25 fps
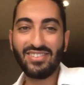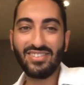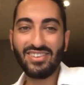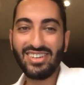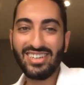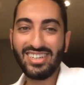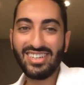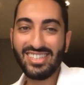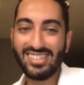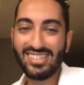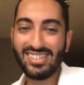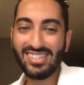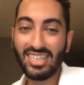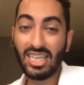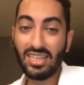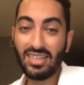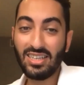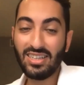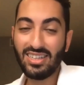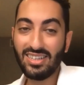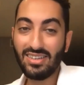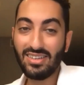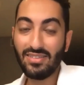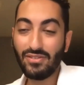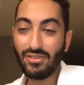
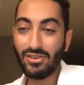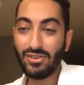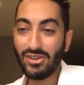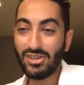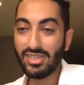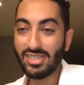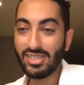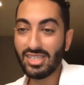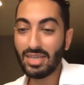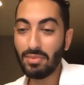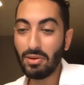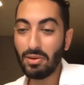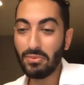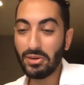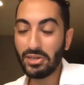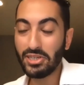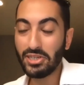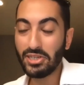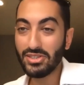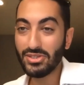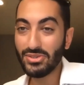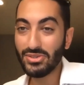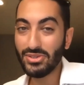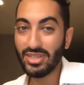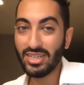Of course, keep up what you're
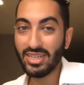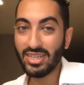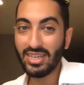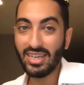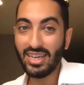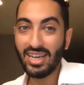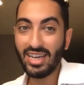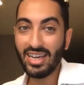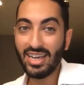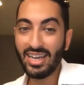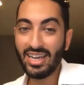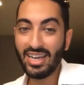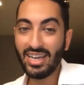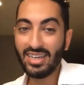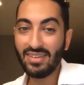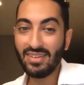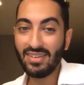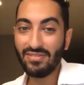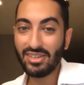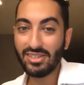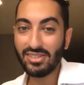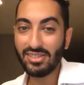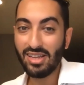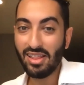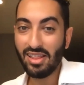doing, and if
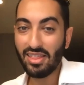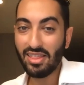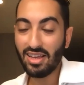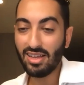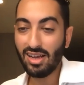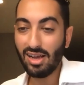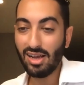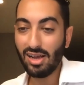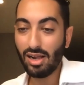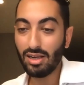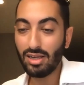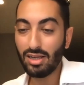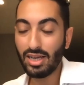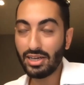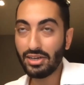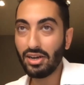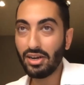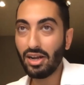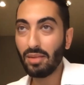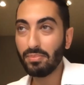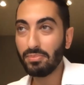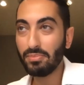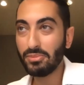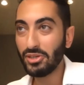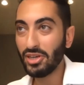there's anything I could
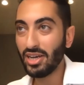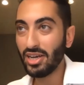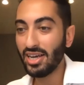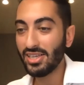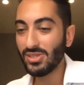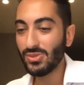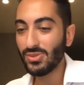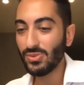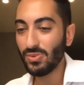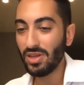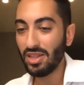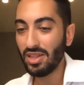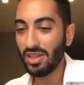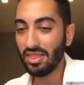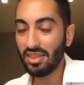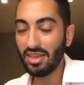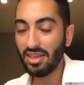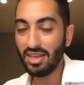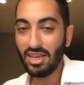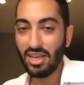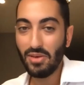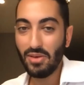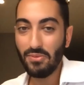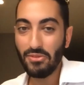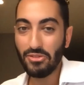help you guys with
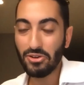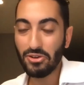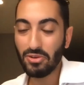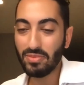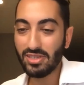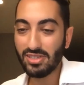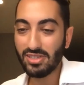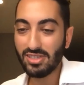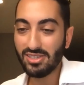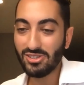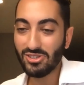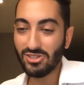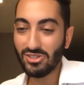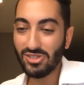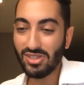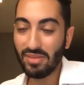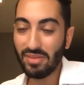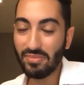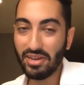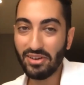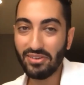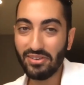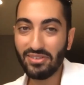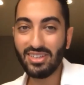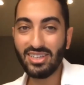your business, just let me
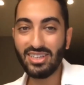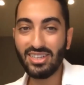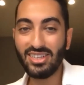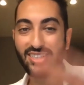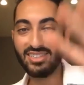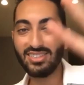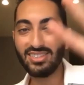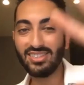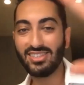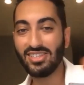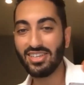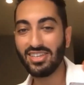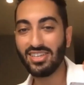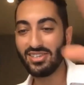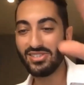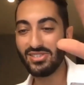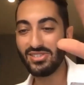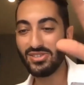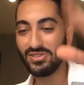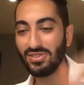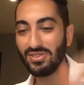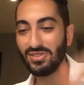know. See you guys soon.